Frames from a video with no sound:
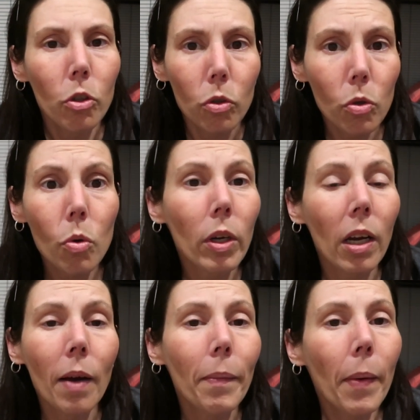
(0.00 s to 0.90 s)
You
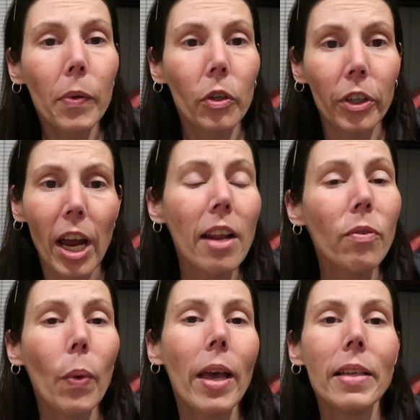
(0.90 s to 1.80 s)
can come up with creative
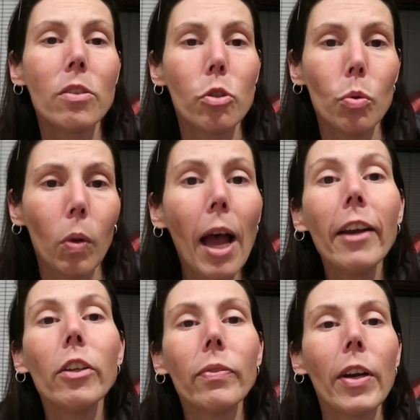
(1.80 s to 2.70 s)
ways to
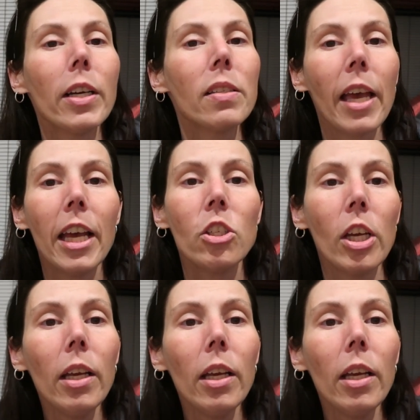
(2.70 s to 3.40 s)
line your ferret's cage